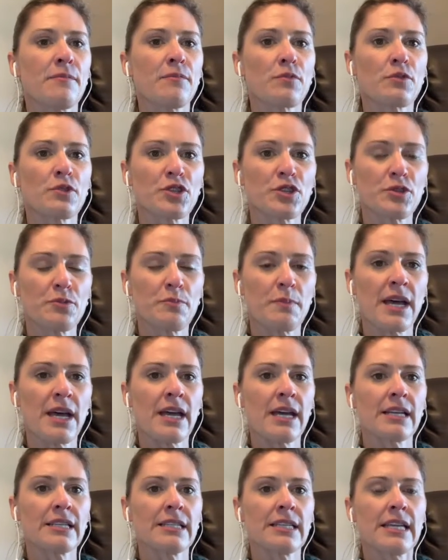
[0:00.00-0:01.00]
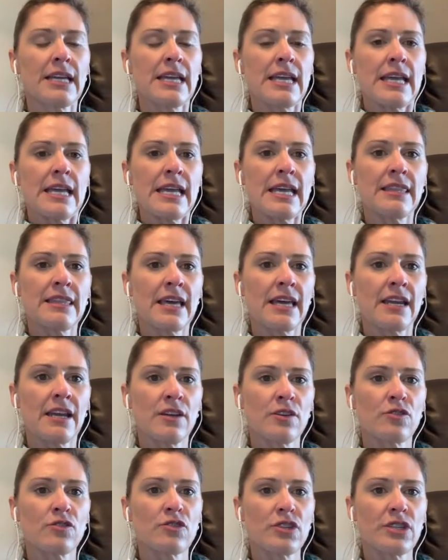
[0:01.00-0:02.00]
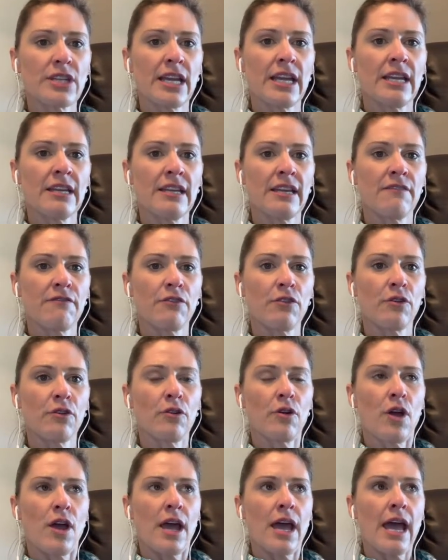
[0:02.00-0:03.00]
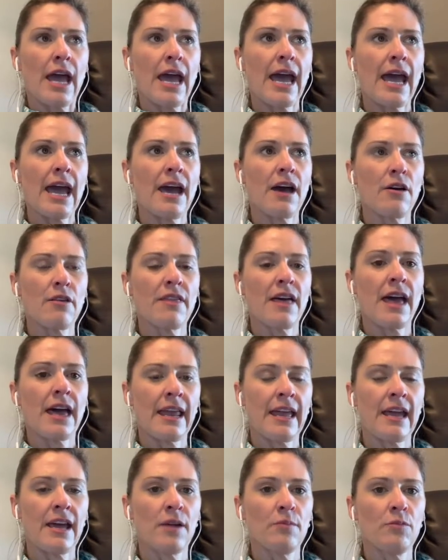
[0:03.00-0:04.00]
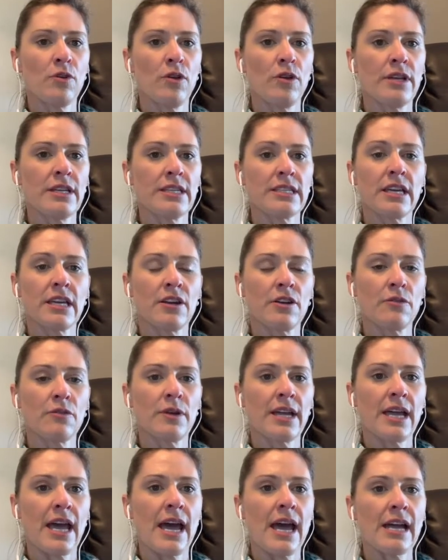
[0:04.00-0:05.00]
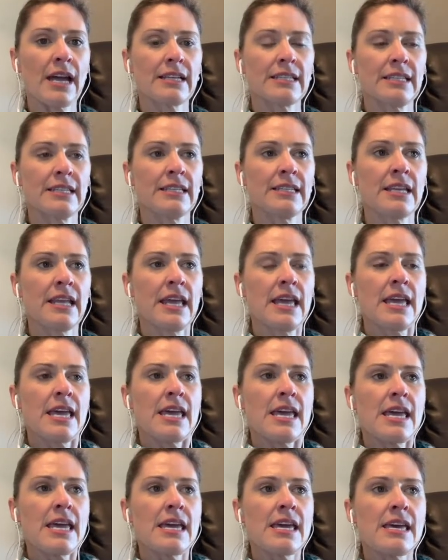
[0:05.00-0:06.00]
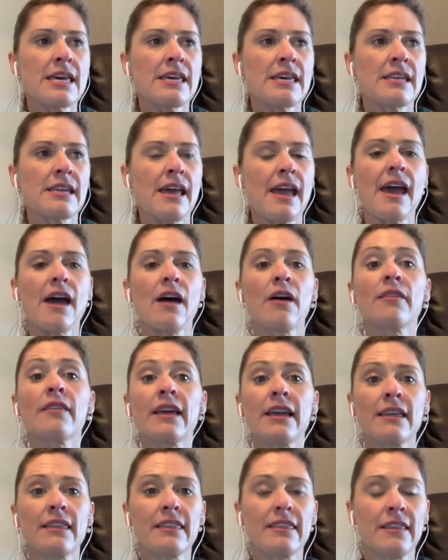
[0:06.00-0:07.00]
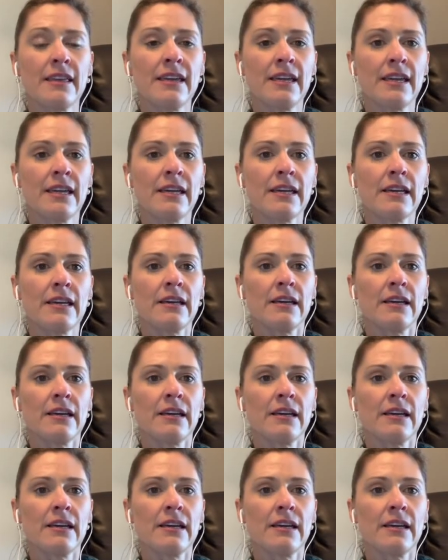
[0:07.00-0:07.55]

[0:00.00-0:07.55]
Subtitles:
respect and that understanding for how that animal is going to react and how they think